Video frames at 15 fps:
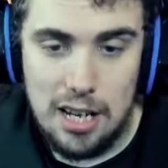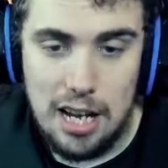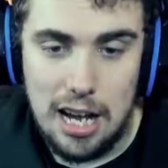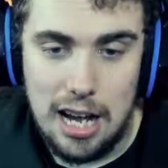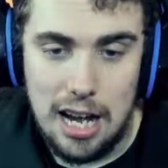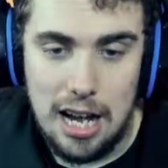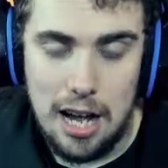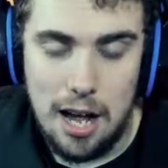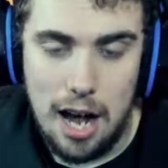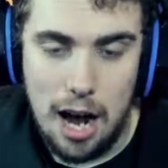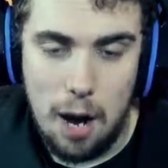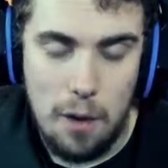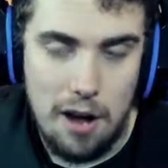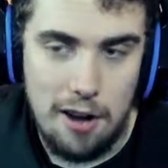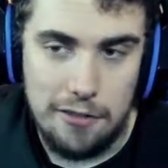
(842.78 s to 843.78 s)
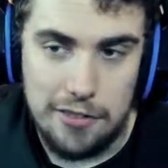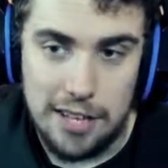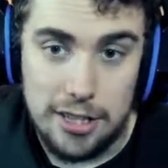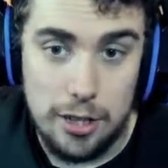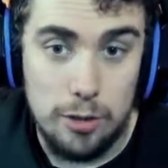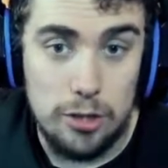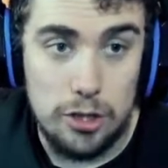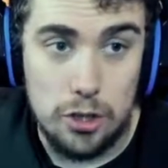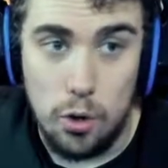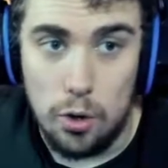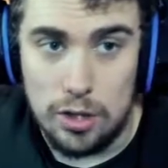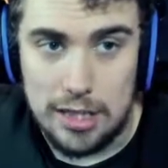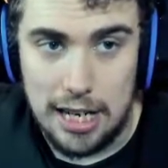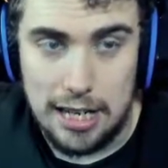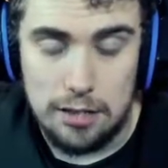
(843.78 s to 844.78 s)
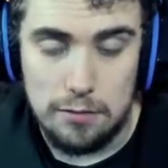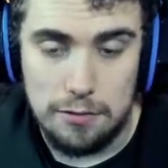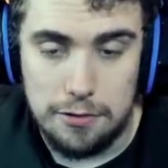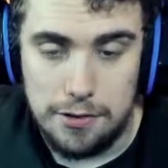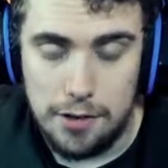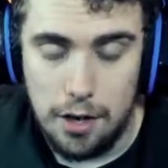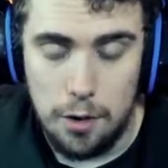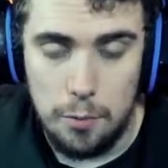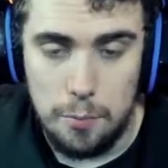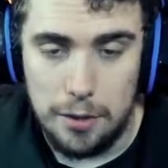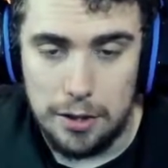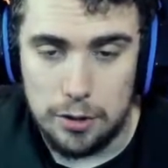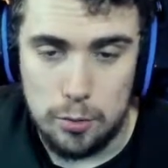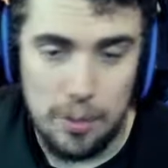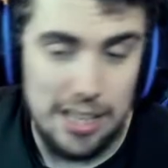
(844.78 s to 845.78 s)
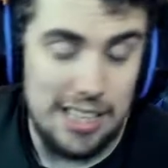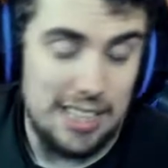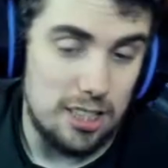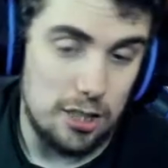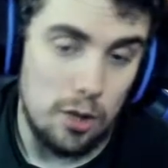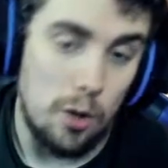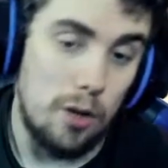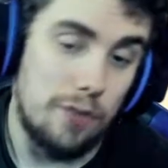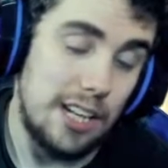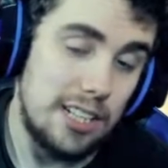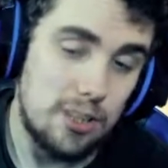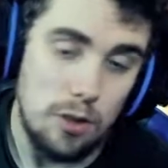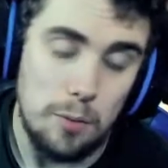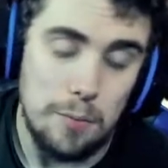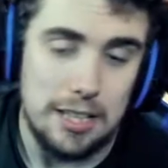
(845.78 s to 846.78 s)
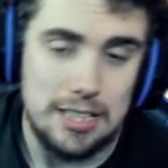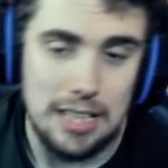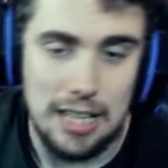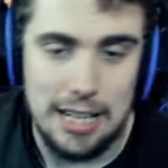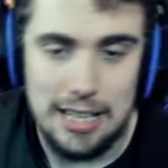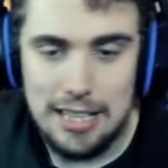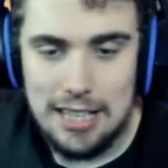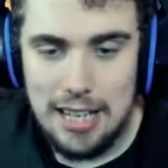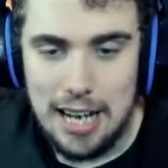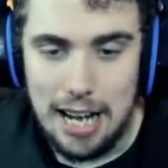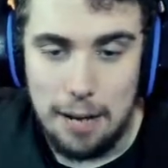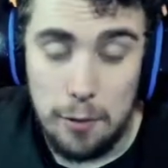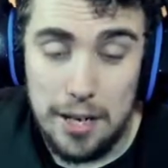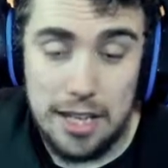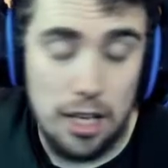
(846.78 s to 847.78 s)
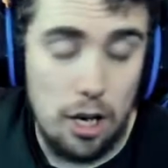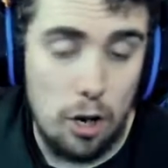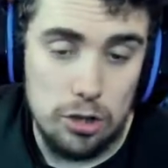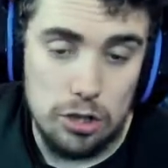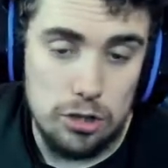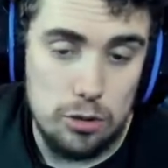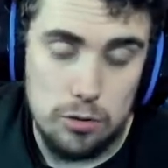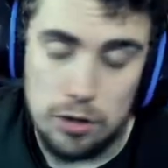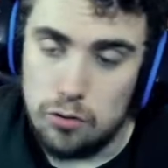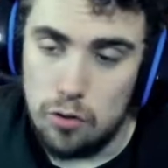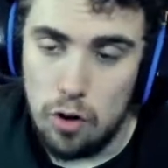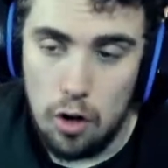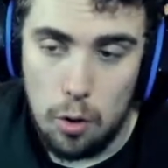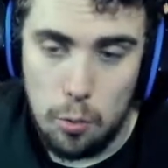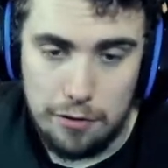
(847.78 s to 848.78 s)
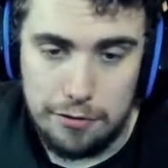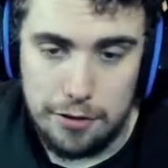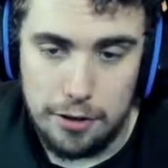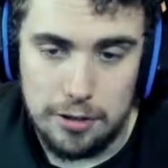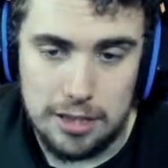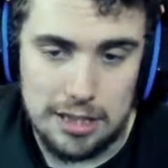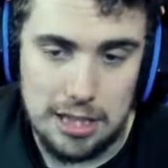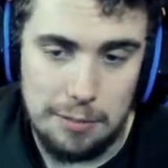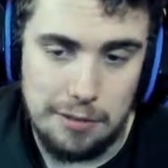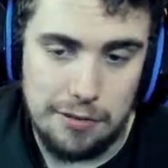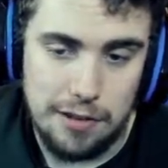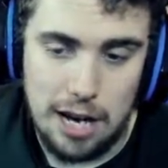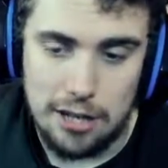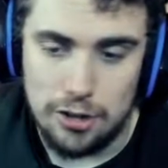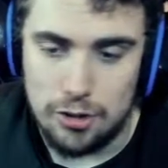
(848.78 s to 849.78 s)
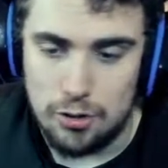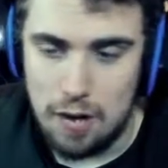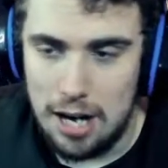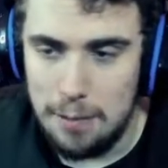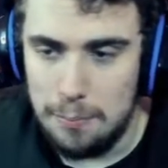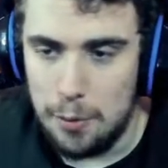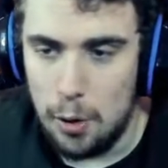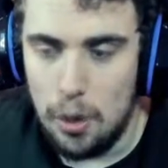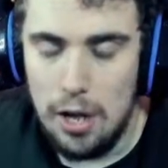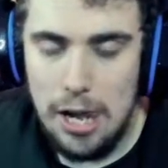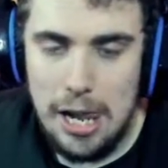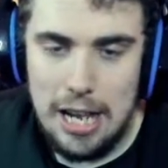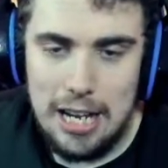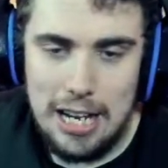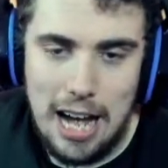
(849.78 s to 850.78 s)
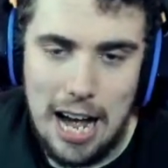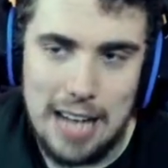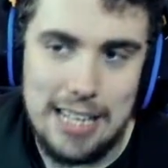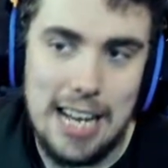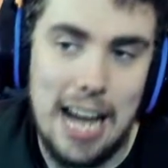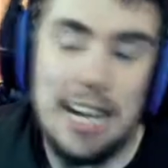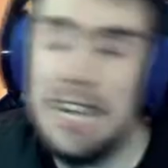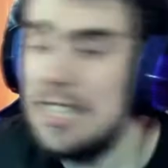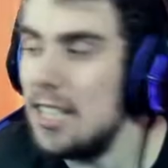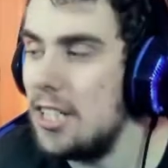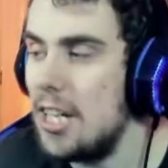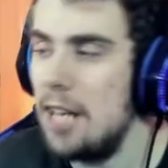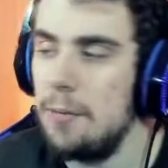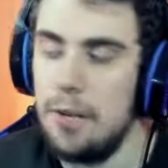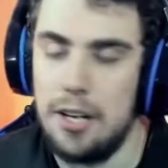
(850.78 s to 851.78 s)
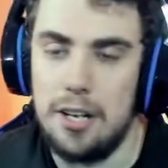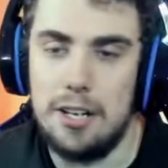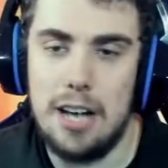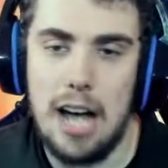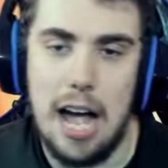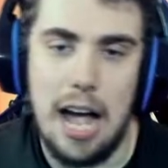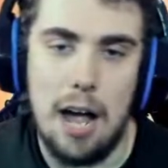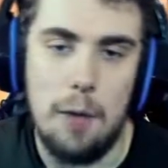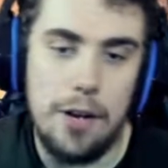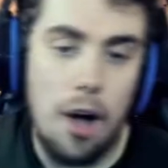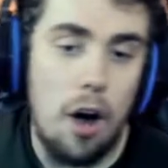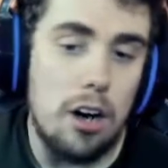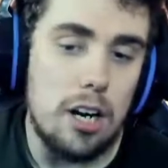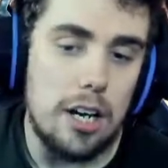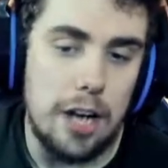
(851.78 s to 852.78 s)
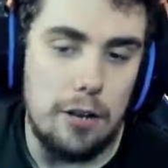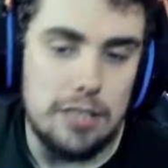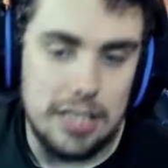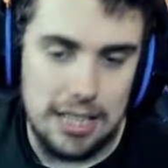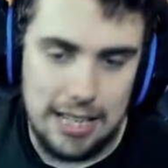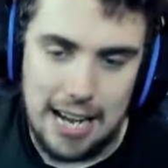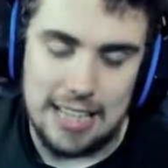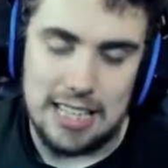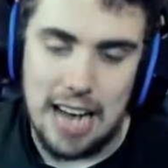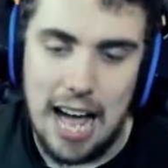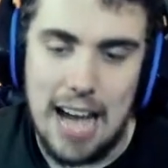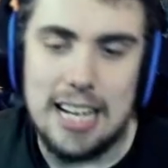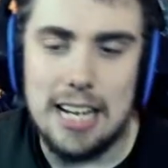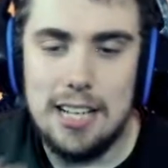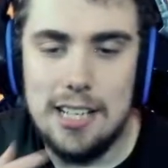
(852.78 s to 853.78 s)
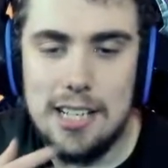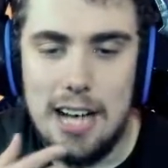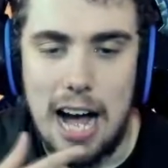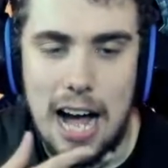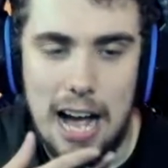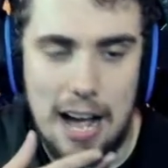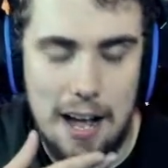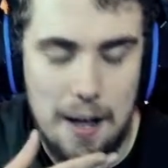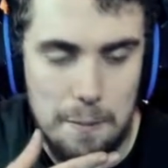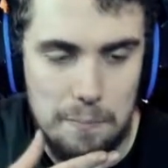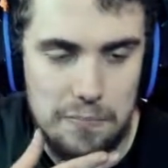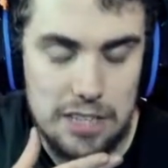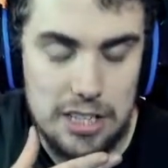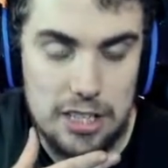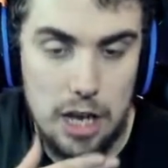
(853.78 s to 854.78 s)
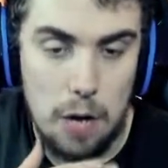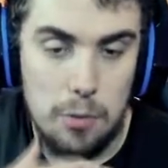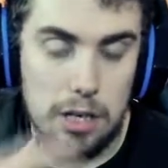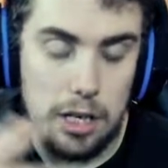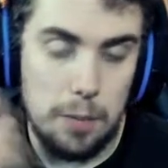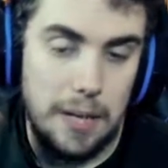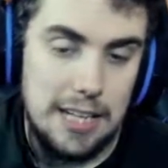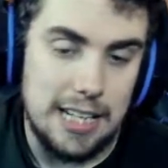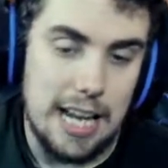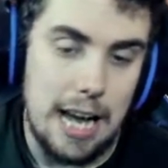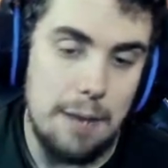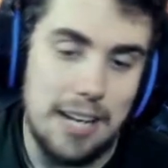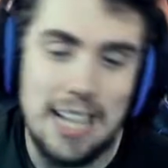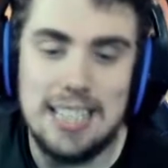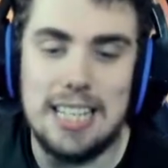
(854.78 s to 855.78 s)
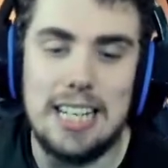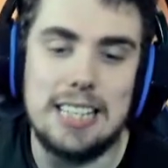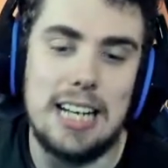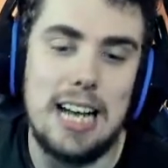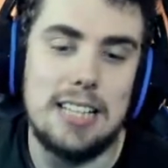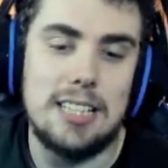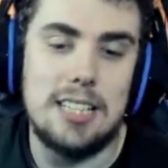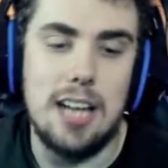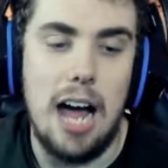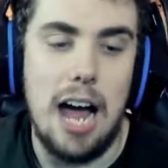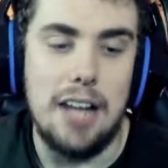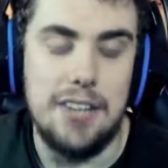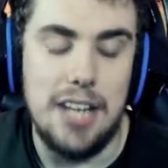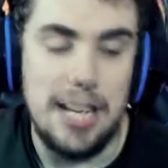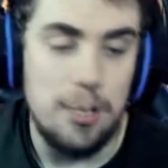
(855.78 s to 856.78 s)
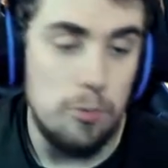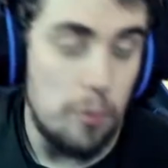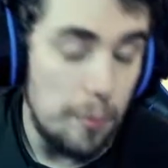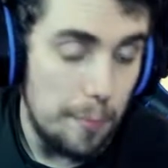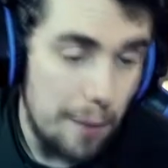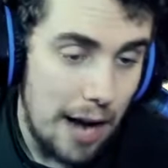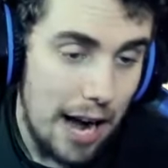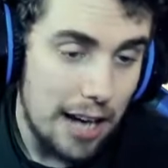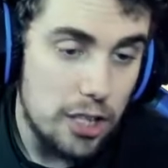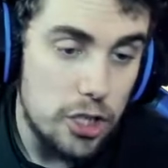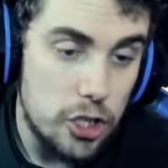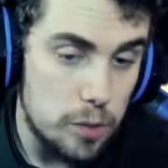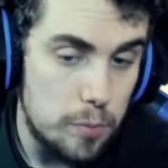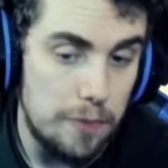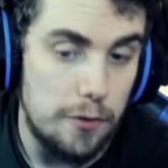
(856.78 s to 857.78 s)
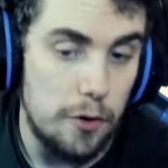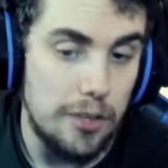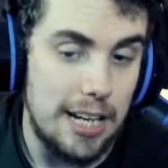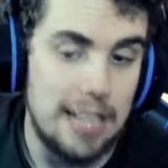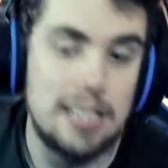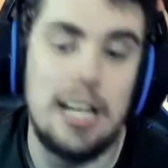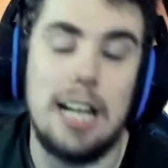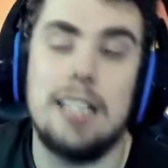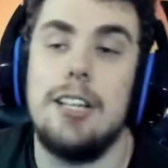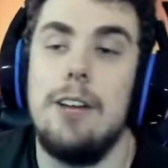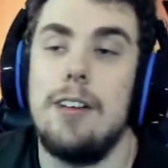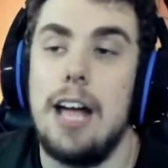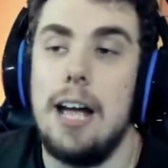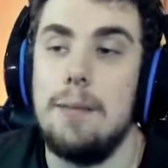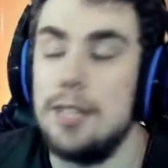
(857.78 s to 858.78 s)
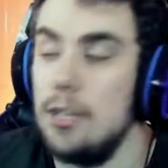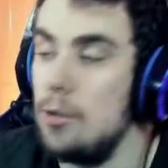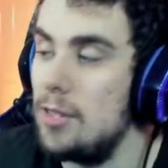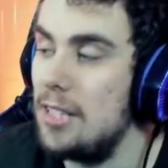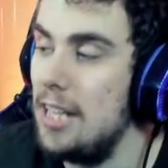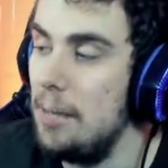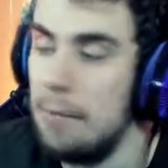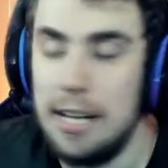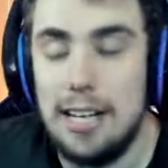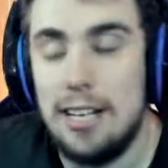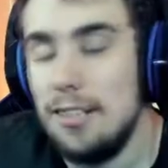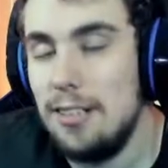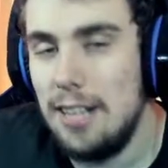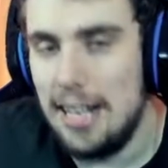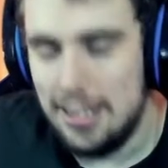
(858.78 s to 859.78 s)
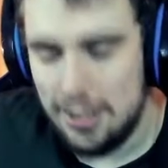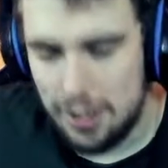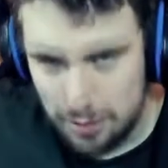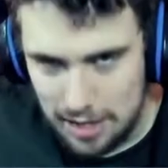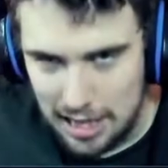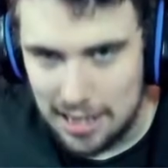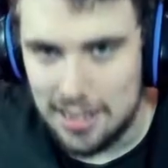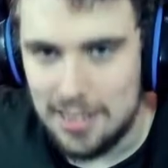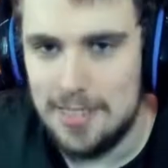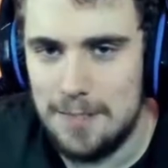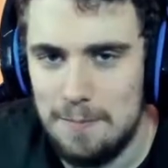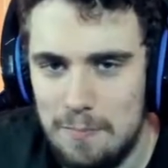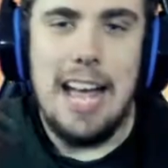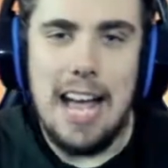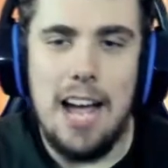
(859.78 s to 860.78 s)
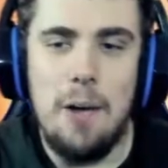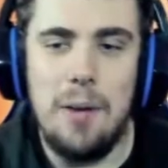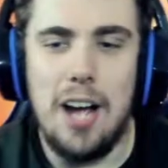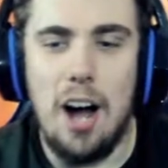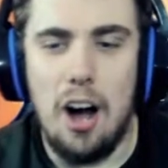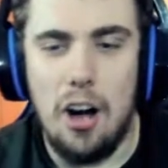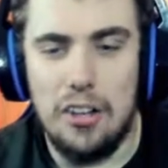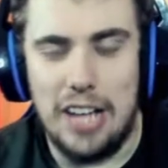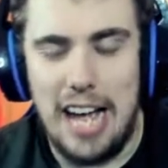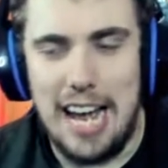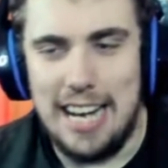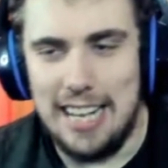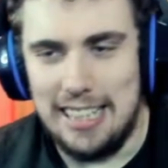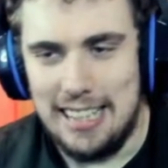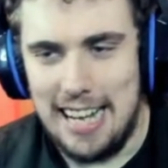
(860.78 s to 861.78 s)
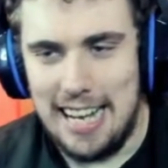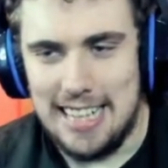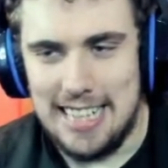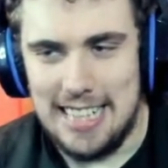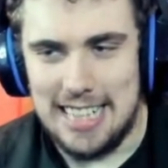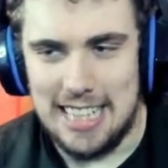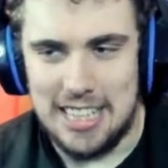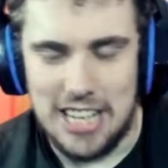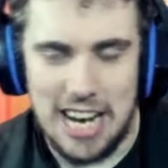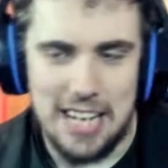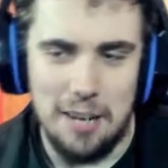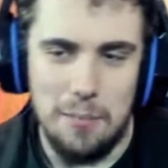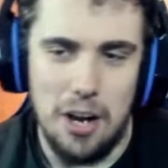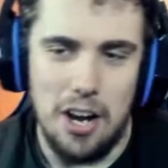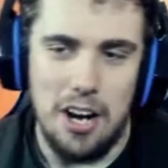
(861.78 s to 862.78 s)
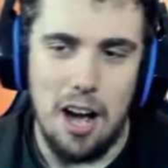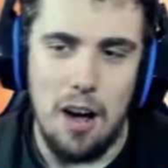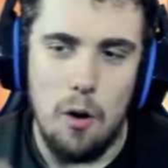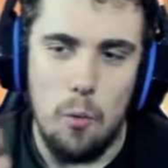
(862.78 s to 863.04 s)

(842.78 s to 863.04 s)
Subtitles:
However, if they do score, it takes them through because we need to score if they score, basically. If we can hold on to a draw, we're through to semi-finals, right? But, ladies and gentlemen, we are going to go to the next leg. So we're going to play the game against Atalanta, and then you will be back just before the next Lazio game. So you'll see me in 2 seconds. Here we are then, ladies and gentlemen.